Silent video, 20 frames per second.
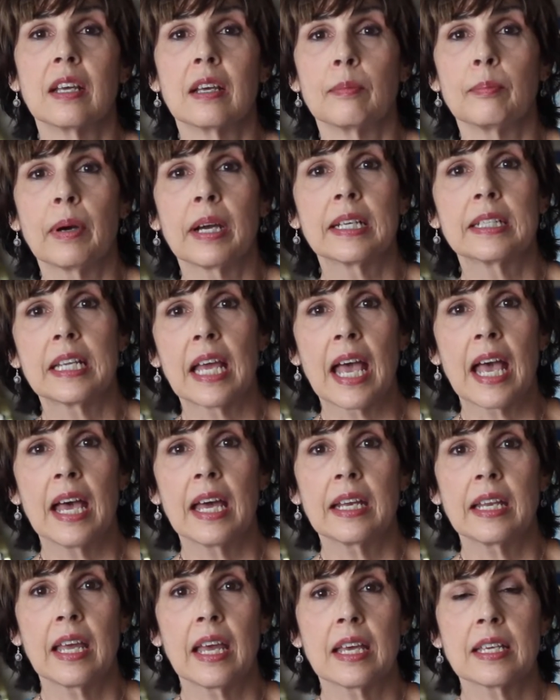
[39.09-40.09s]
my
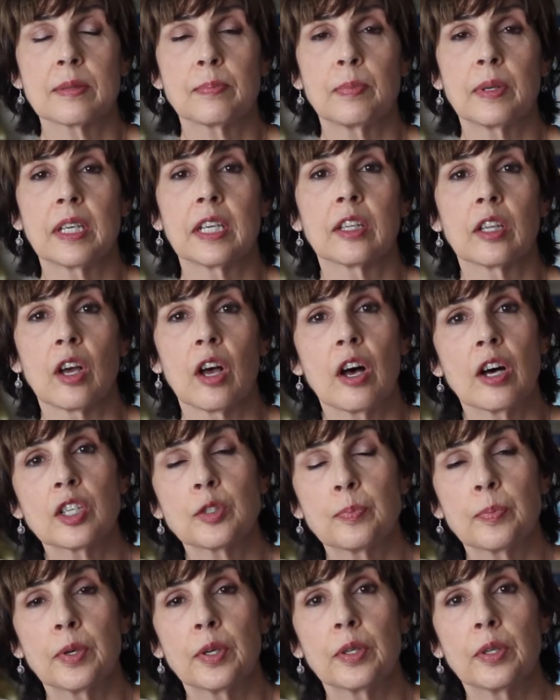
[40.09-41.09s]
dad has been in the
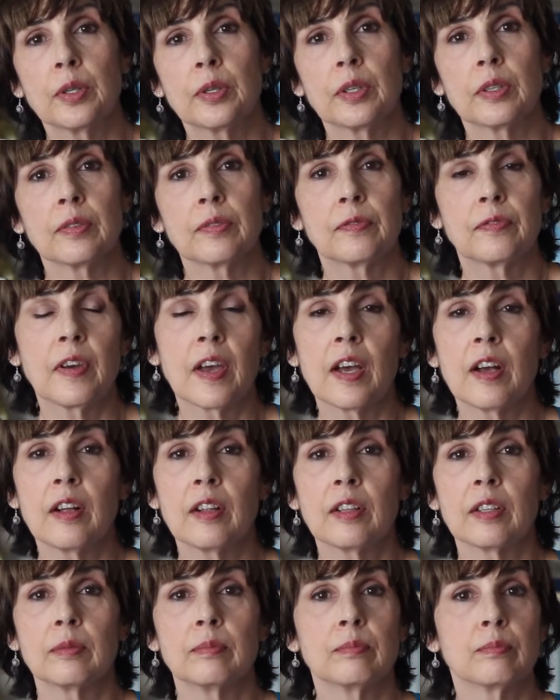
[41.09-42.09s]
hospital and
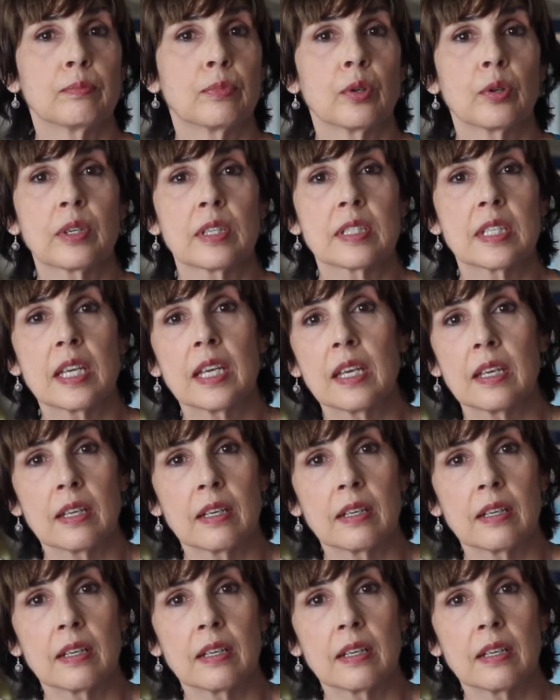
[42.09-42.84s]
fell and broke his